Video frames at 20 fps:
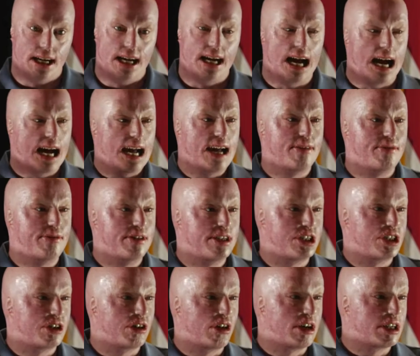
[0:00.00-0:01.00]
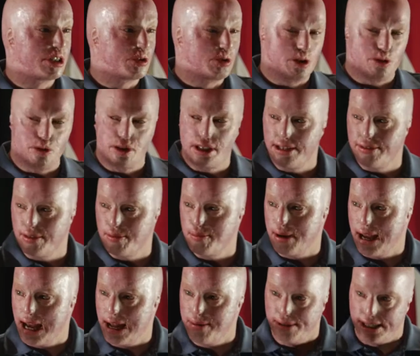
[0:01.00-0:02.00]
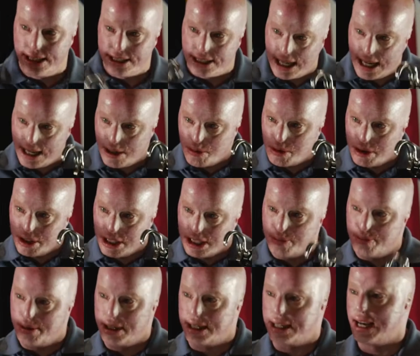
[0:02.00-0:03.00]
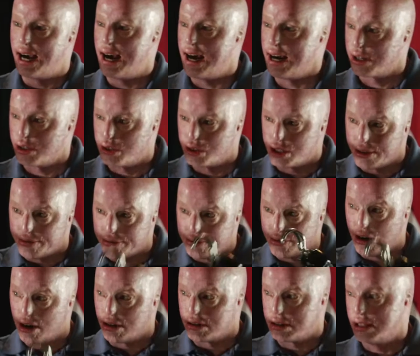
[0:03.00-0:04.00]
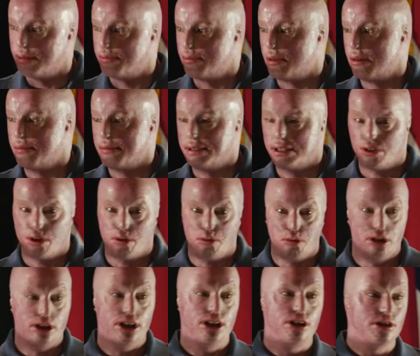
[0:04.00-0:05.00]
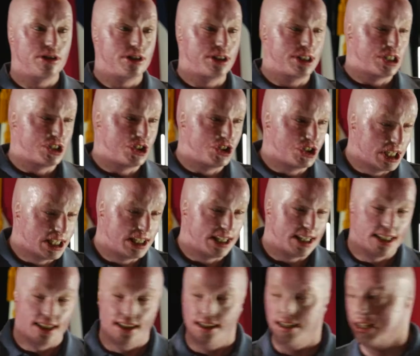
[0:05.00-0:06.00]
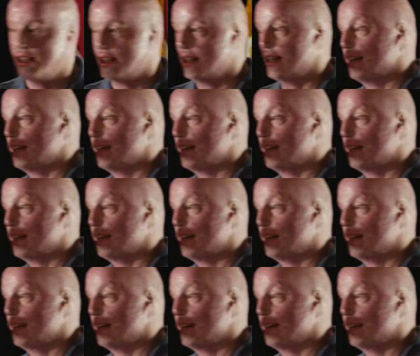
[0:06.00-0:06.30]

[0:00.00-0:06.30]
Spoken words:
I have vision loss, which was even bad because I had to wear these big goggles that fogged up on me, so I really couldn't see shit then.